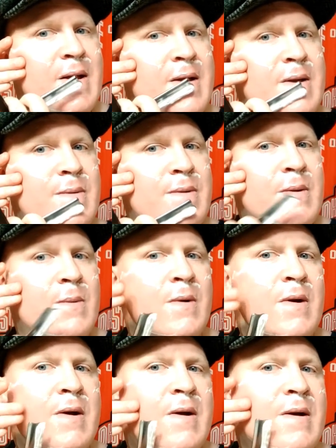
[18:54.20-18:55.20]
if you
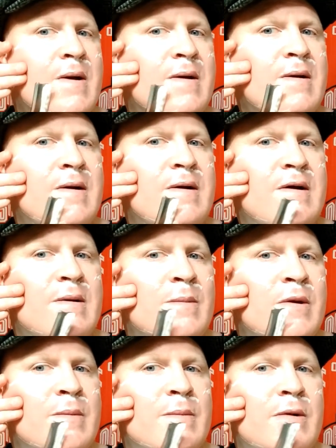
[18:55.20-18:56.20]
want,
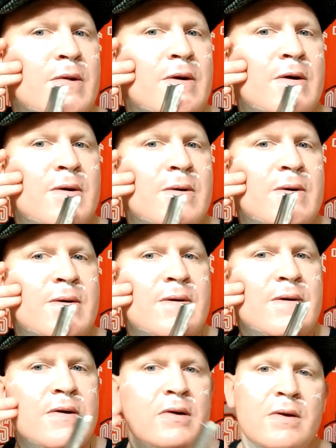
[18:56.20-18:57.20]
comment below,
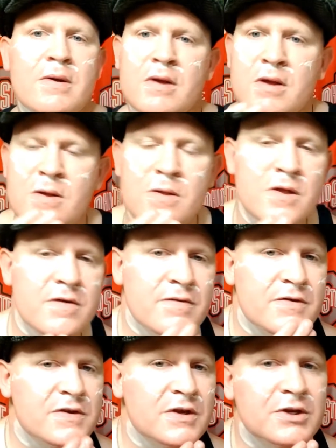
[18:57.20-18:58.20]
leave a
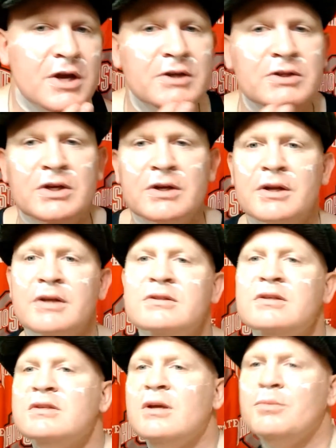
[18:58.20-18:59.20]
suggestion as
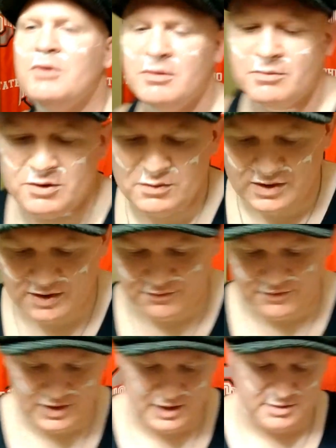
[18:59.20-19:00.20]
to something my wife
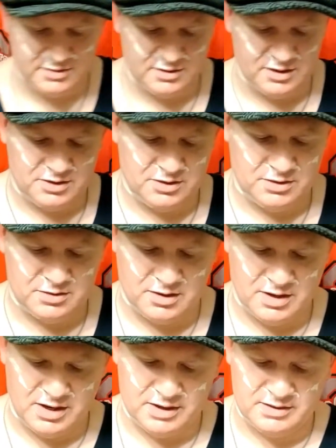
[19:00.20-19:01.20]
and kids and I should
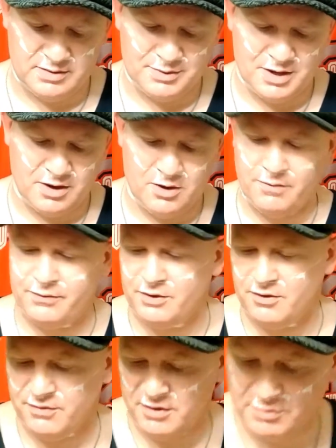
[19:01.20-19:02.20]
try, something hopefully
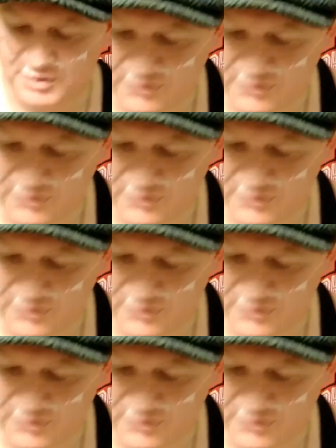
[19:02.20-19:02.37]
family